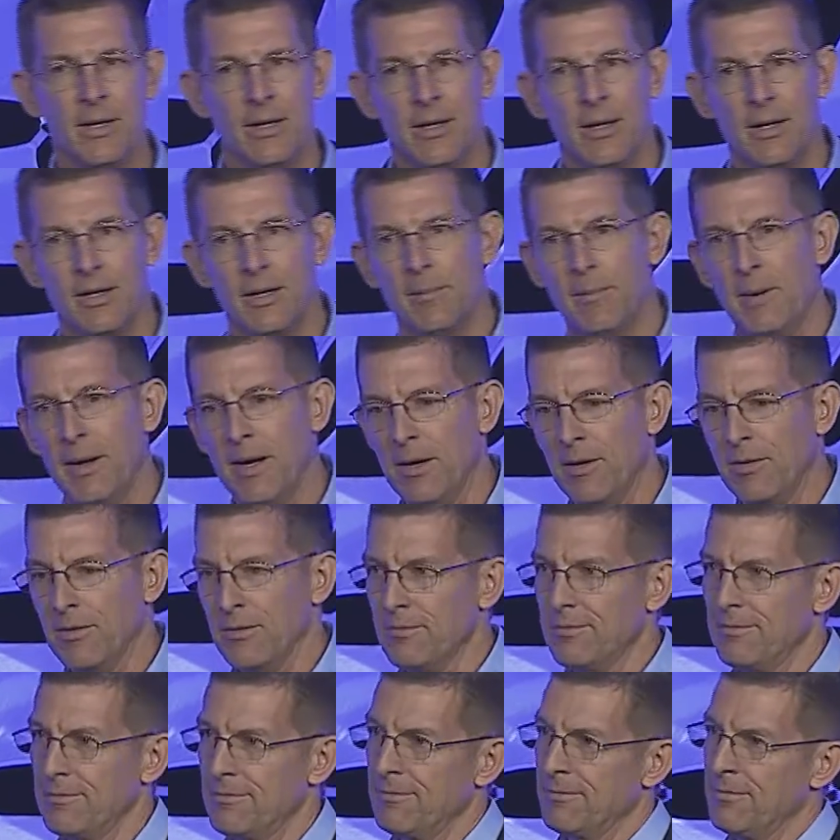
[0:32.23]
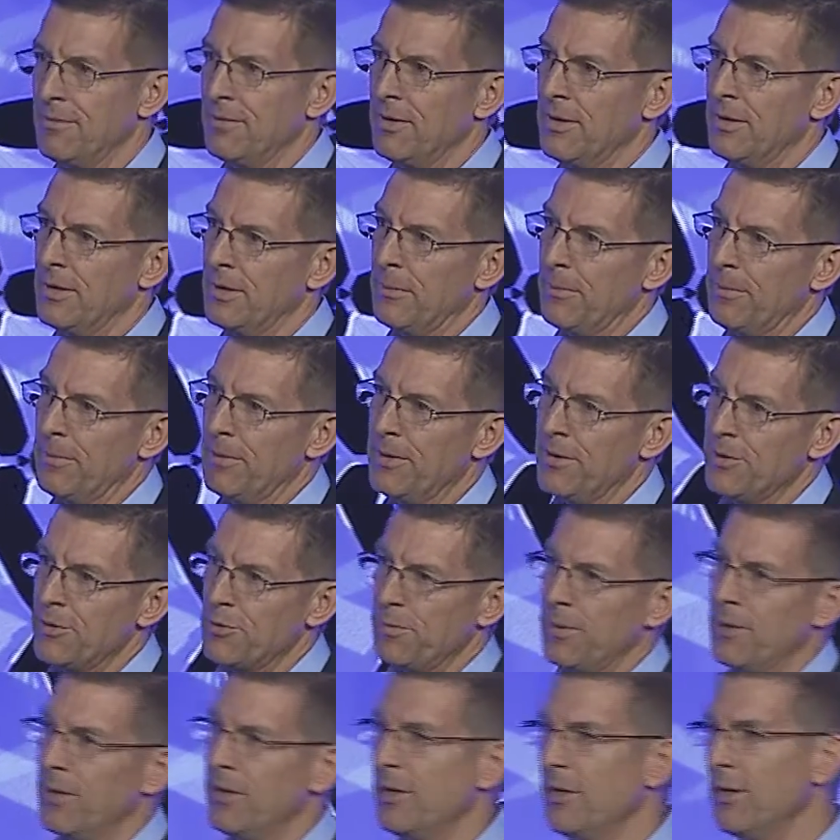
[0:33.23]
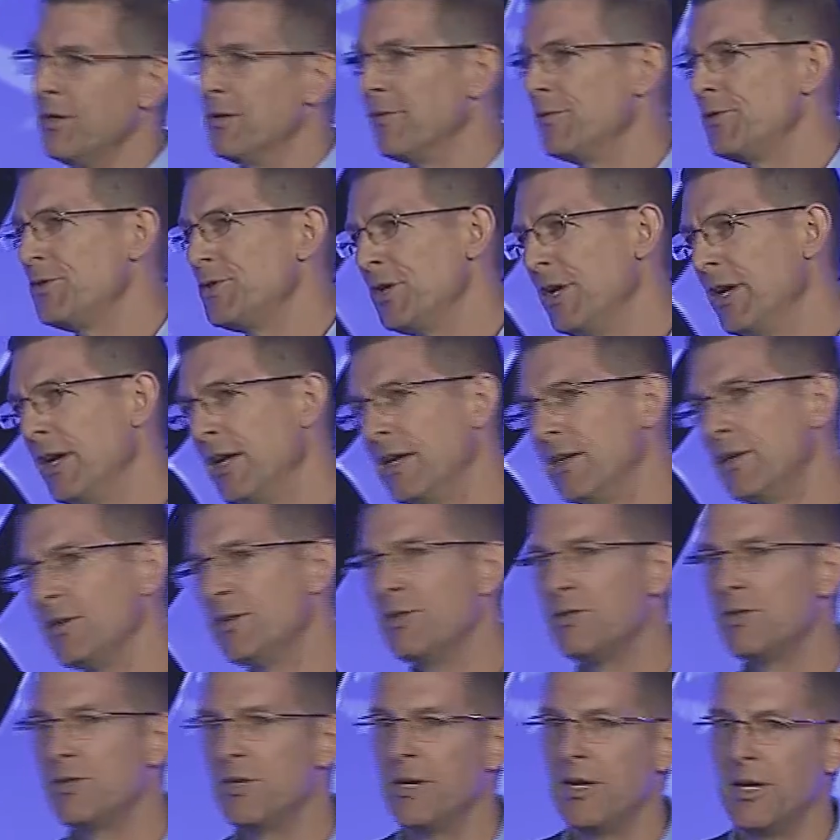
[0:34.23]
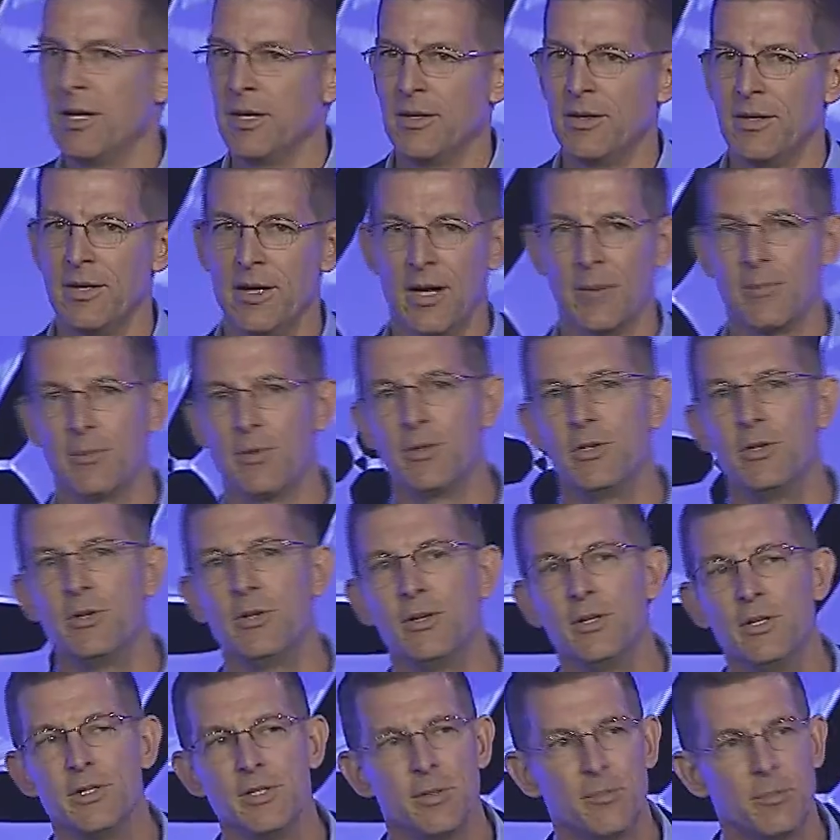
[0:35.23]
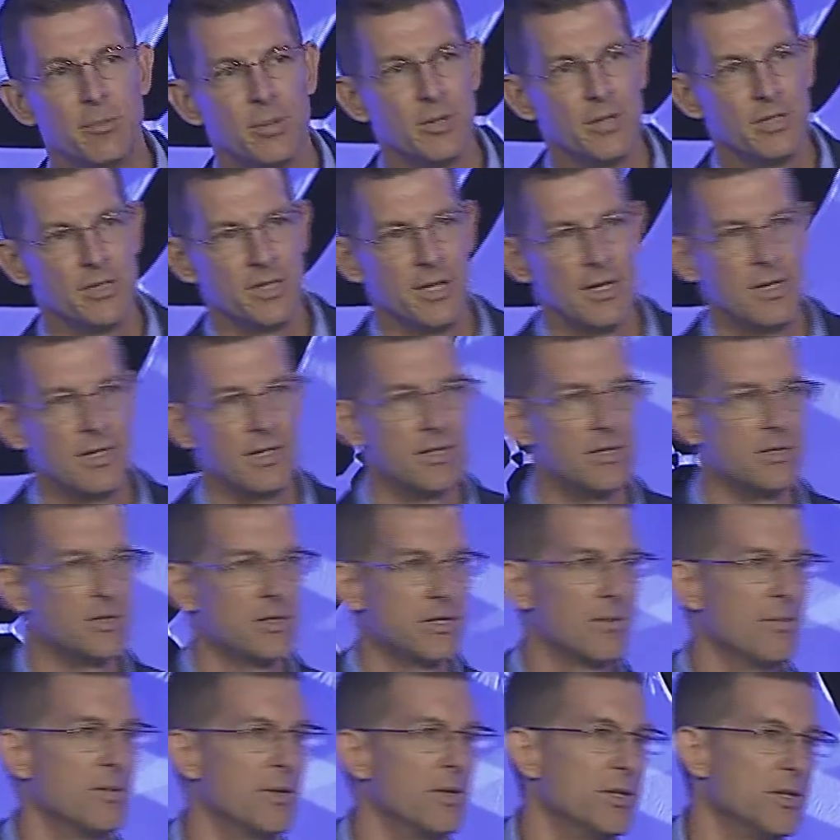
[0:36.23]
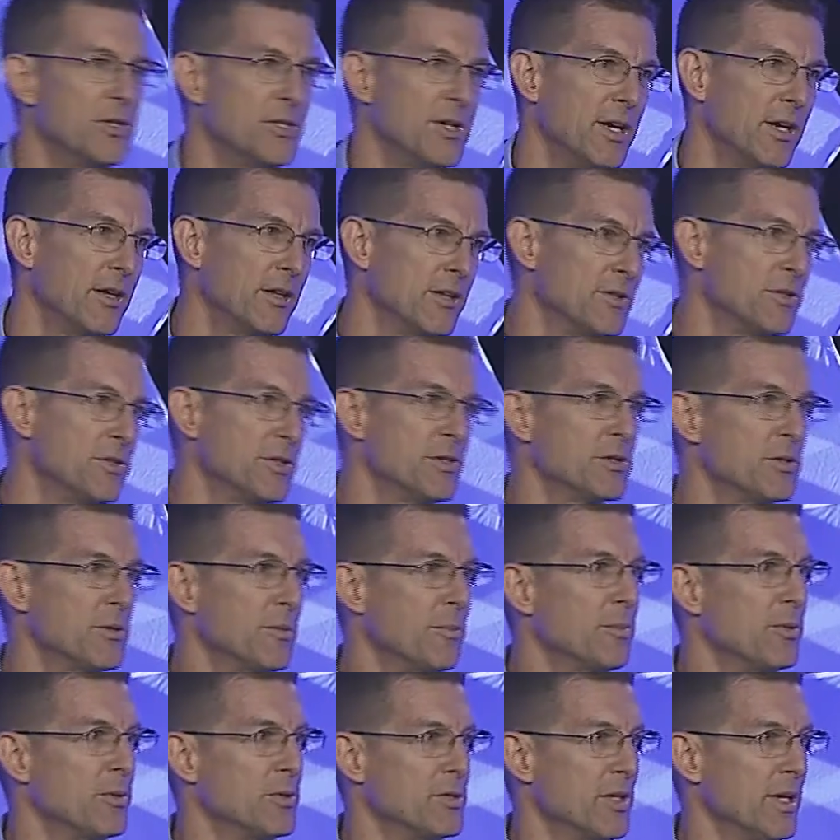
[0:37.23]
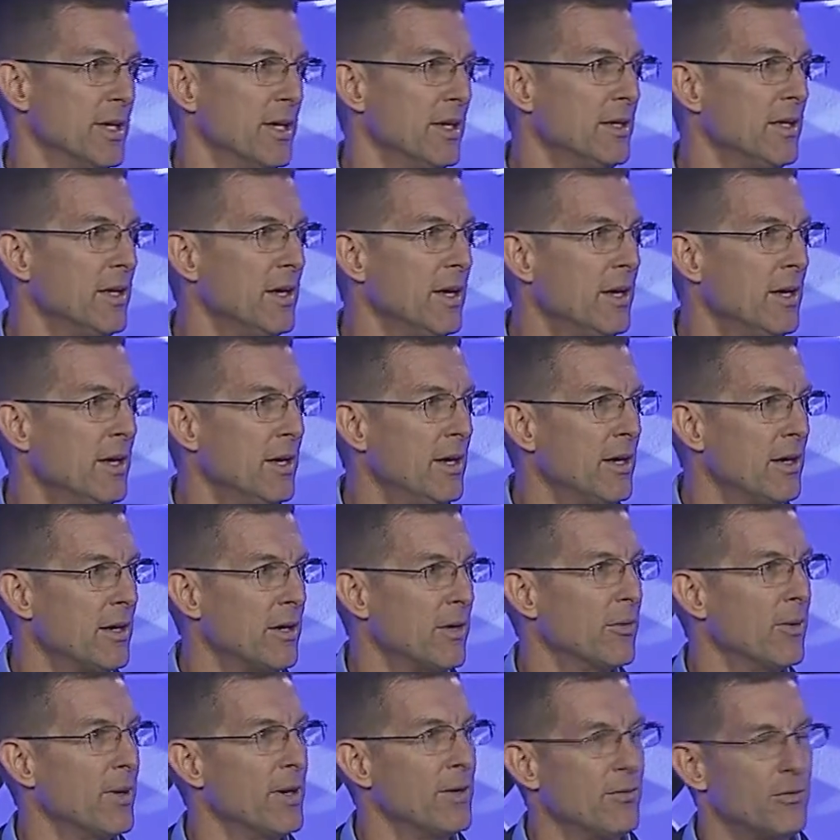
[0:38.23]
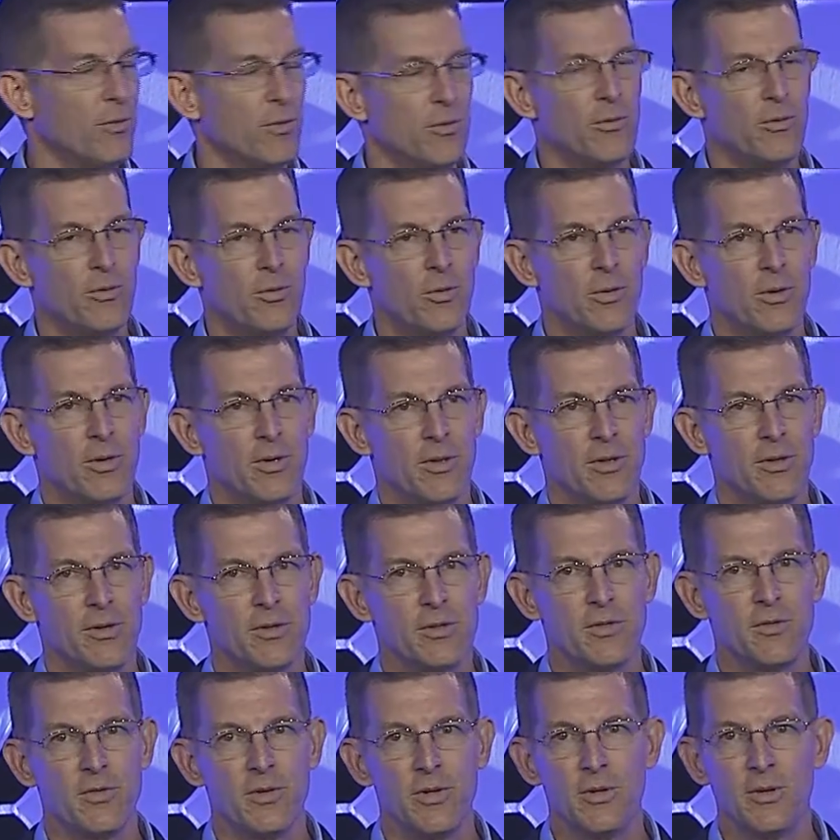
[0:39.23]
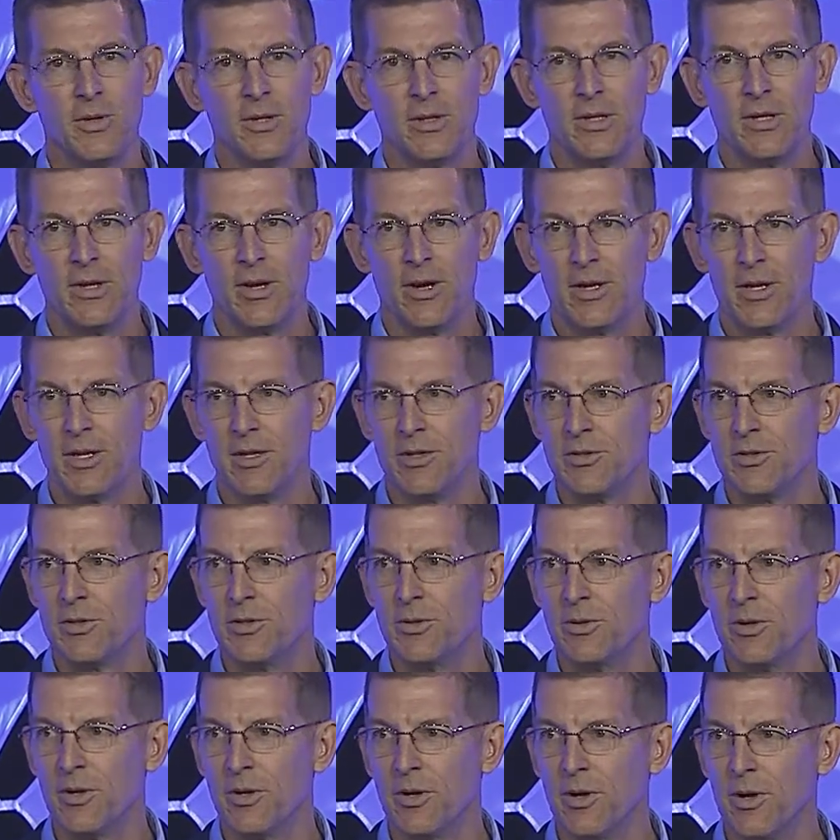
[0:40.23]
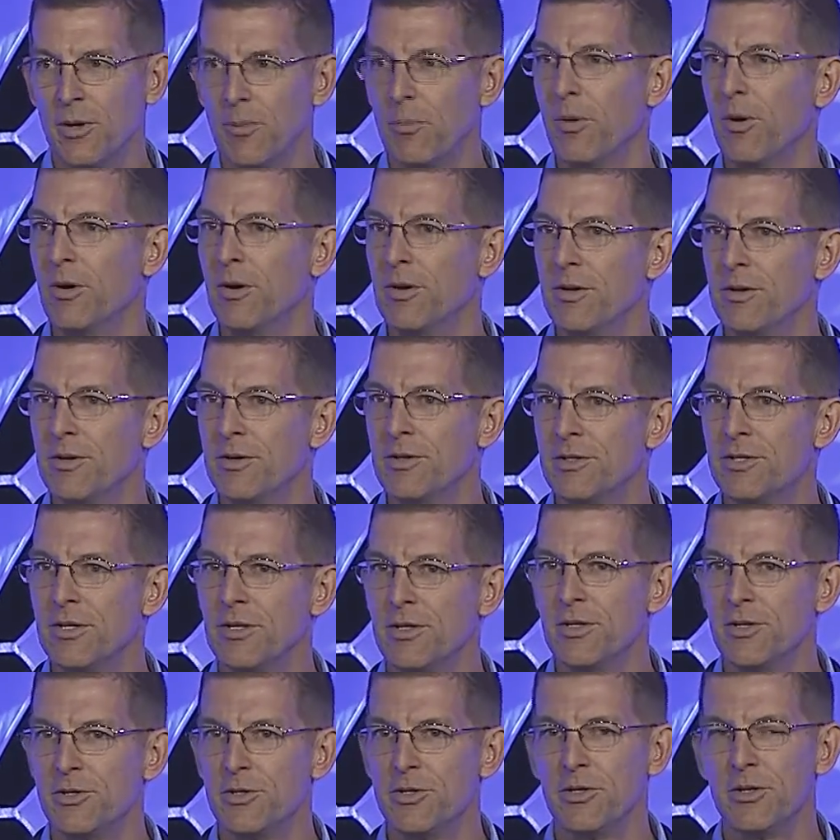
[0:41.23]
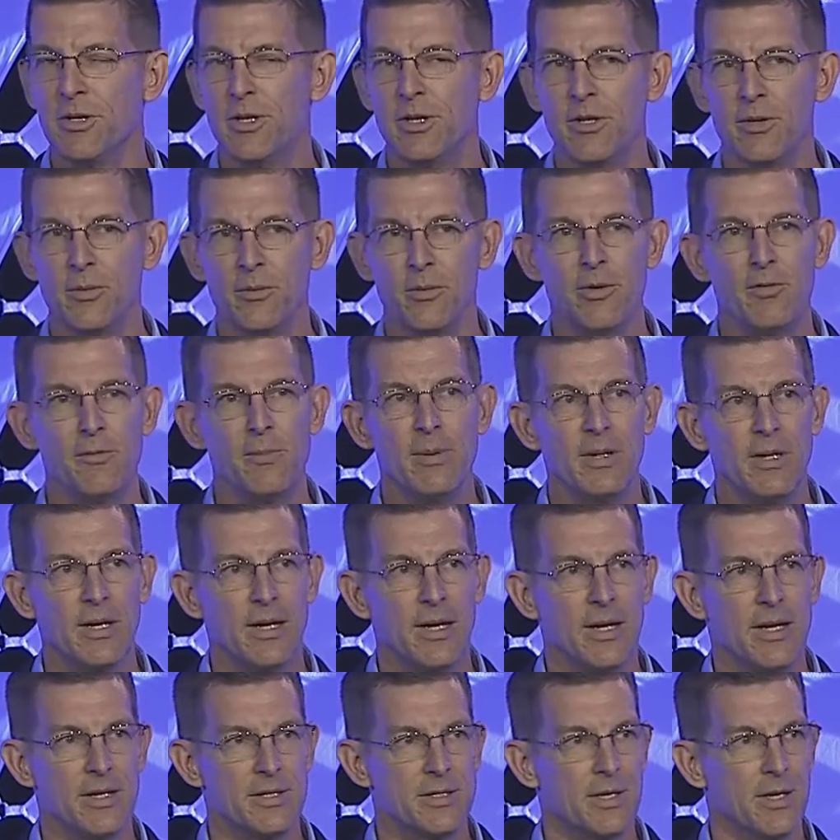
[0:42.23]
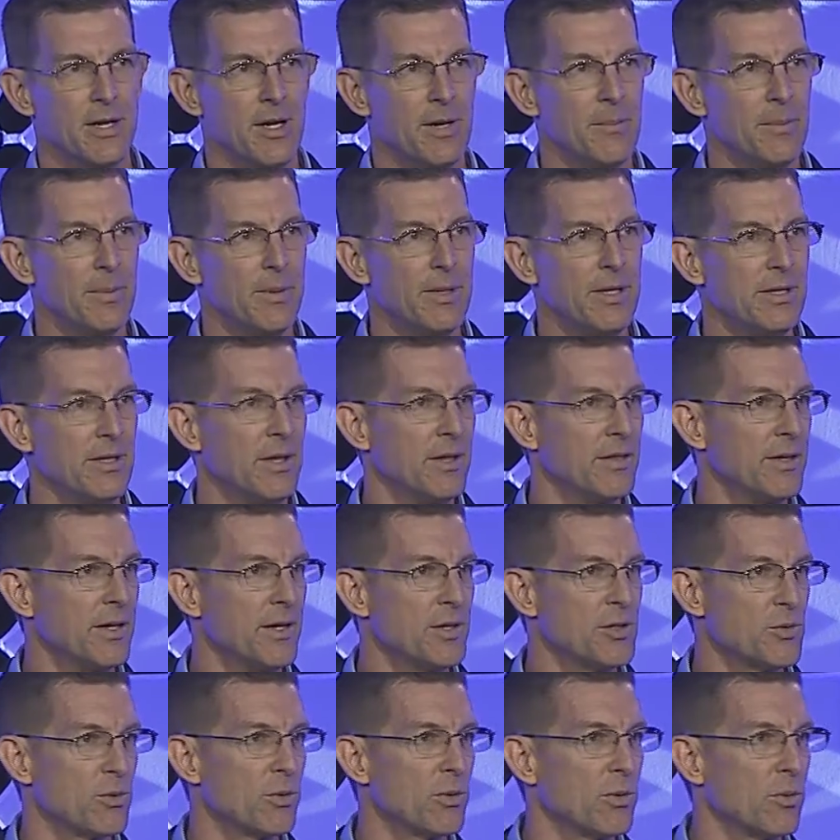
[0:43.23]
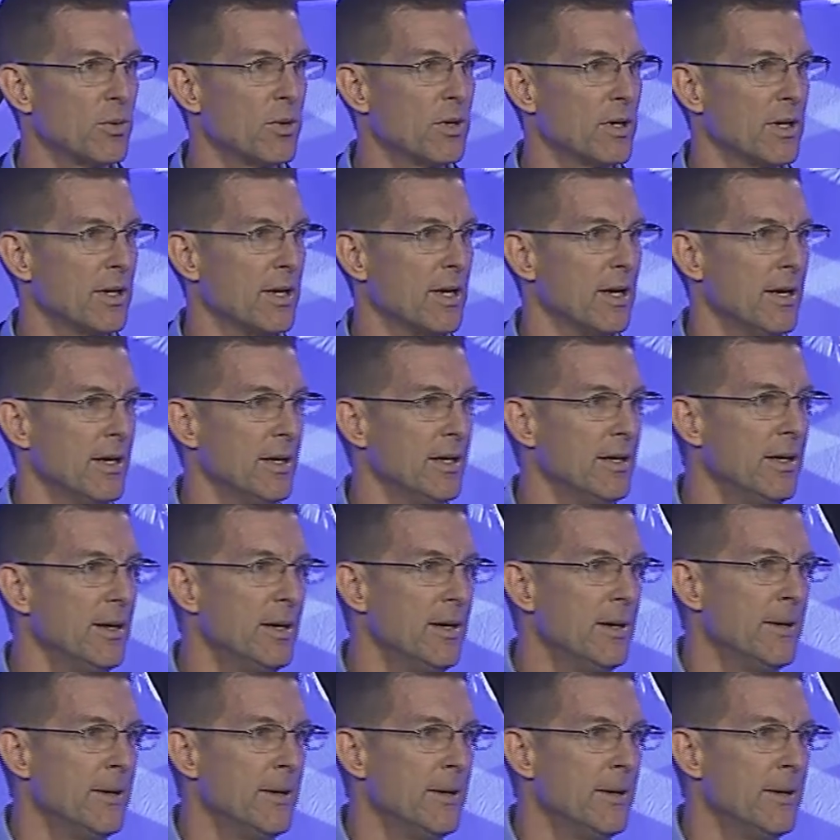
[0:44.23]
about this period of change and the opportunities it presents and some of the challenges it present. Grateful for those of you in the audience who are our partners in the journey that we've been on as a company and the things we're working on.